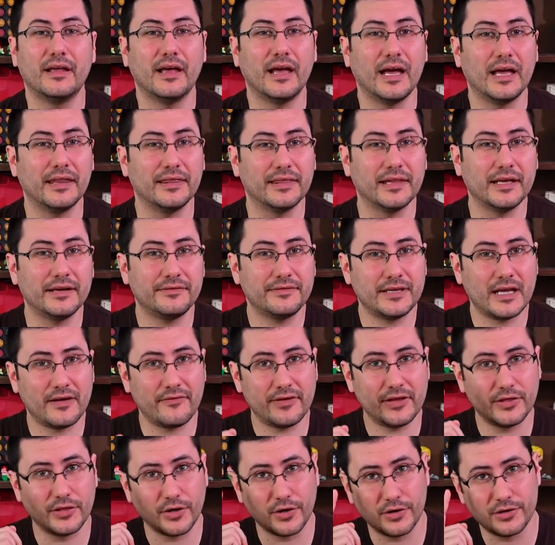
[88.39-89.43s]
and left
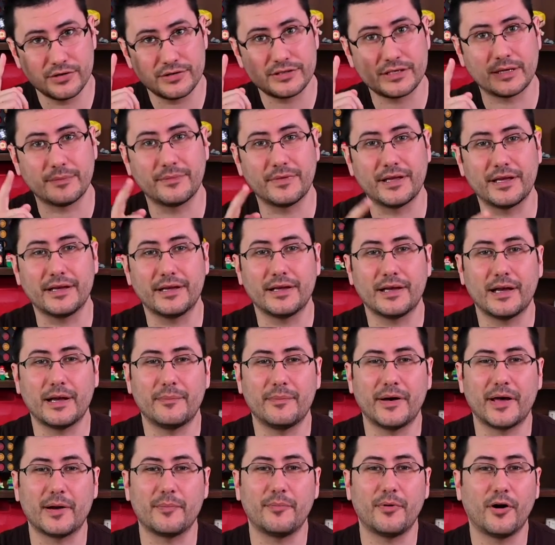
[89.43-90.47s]
having learned something
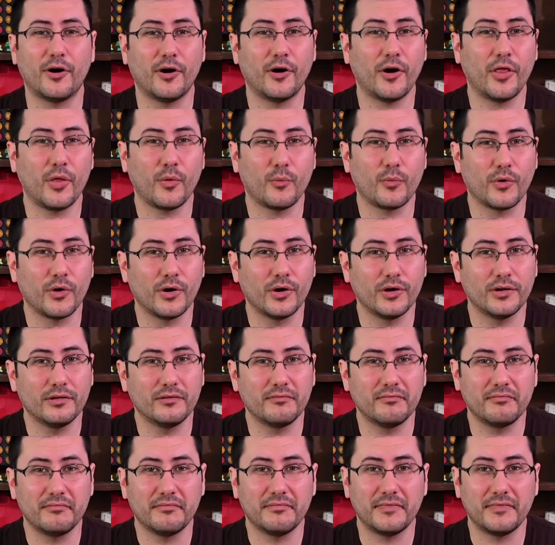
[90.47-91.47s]
about a part of the world